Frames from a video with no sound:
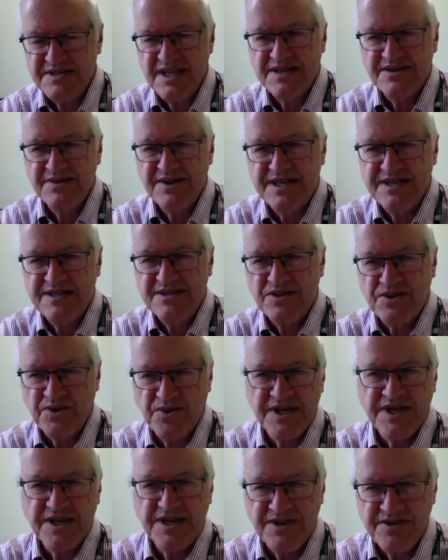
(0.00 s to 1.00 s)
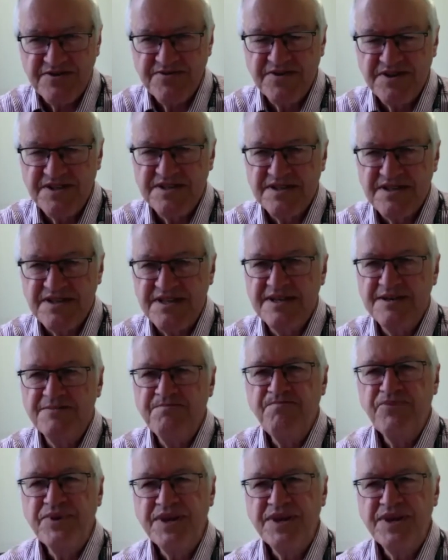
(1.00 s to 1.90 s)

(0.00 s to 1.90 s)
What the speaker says: now held quite confidently,